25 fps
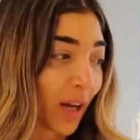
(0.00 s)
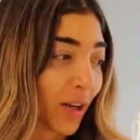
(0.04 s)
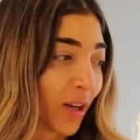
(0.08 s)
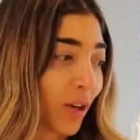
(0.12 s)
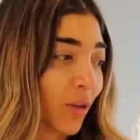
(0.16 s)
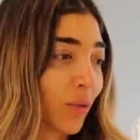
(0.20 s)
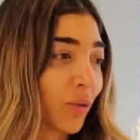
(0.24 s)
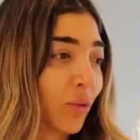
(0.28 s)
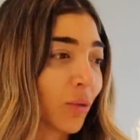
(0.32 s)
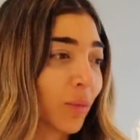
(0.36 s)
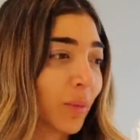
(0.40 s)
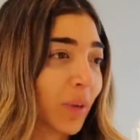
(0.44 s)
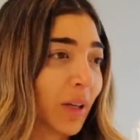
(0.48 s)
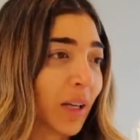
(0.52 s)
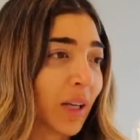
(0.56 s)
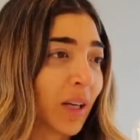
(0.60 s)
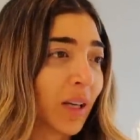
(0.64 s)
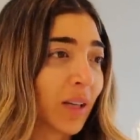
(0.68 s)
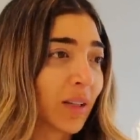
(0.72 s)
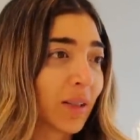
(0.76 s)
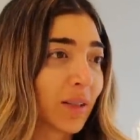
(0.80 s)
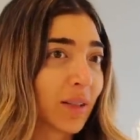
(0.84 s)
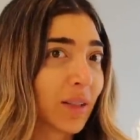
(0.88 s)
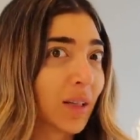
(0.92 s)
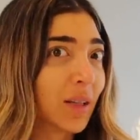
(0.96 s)
I don't
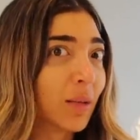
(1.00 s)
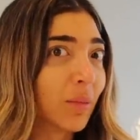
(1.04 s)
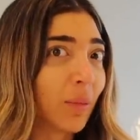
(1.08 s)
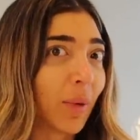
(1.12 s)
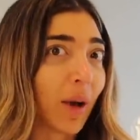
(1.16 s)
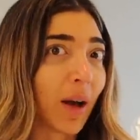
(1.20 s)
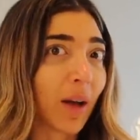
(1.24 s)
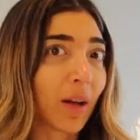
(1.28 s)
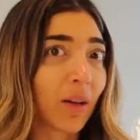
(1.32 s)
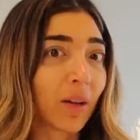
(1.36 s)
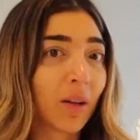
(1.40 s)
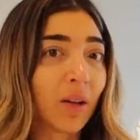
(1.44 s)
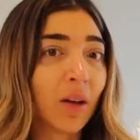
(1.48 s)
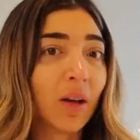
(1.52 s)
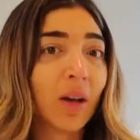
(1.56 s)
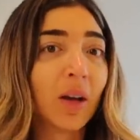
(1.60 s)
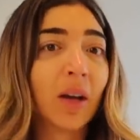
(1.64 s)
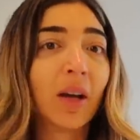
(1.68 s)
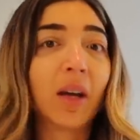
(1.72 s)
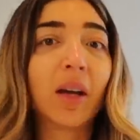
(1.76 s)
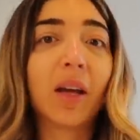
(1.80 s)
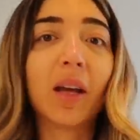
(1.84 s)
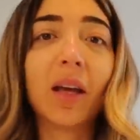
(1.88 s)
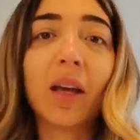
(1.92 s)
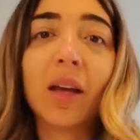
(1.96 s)
normally sleep well
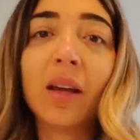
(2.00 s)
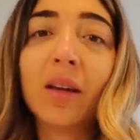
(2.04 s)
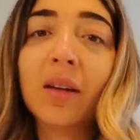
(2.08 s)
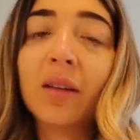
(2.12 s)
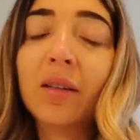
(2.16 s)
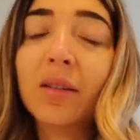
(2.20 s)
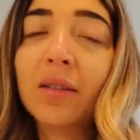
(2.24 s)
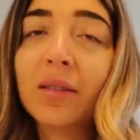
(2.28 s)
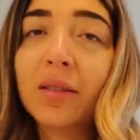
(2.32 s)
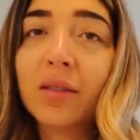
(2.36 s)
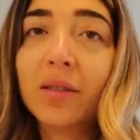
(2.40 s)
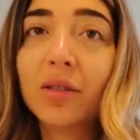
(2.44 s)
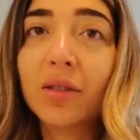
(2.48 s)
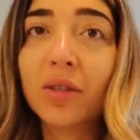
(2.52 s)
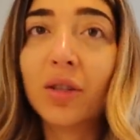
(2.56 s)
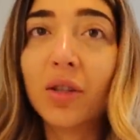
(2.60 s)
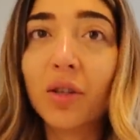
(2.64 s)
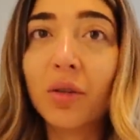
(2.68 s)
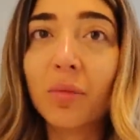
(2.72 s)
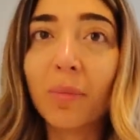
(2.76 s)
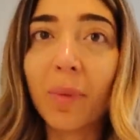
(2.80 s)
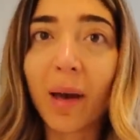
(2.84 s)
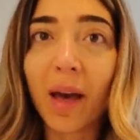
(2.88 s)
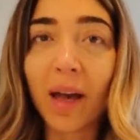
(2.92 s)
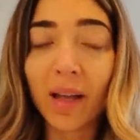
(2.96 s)
in
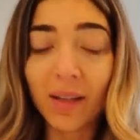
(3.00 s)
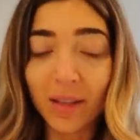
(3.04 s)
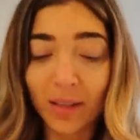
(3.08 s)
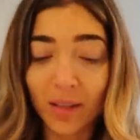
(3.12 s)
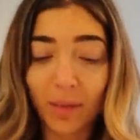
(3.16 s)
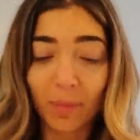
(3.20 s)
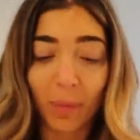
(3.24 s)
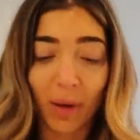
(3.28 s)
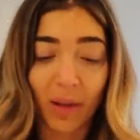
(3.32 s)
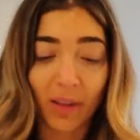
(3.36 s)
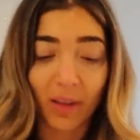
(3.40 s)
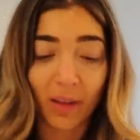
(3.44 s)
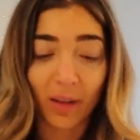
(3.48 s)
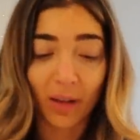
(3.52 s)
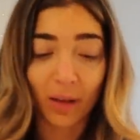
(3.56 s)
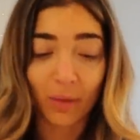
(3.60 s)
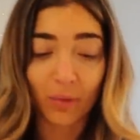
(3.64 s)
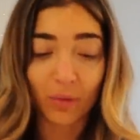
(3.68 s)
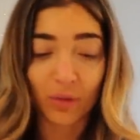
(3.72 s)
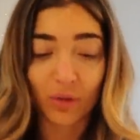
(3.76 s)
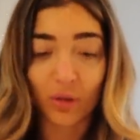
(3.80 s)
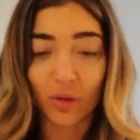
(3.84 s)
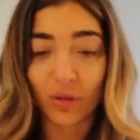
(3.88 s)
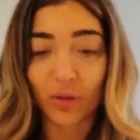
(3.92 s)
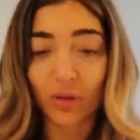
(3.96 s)
new beds, but I think I
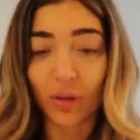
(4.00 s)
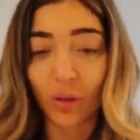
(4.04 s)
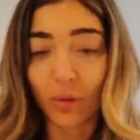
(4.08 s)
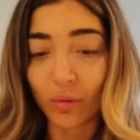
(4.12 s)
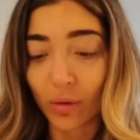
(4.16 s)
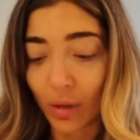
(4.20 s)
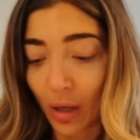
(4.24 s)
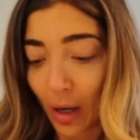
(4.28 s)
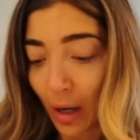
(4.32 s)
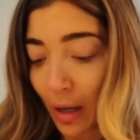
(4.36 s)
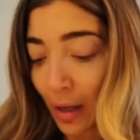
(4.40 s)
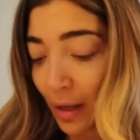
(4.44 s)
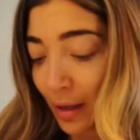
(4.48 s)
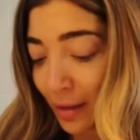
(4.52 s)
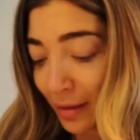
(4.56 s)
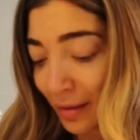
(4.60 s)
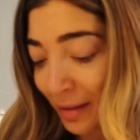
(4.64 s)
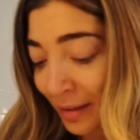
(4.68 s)
was just so tired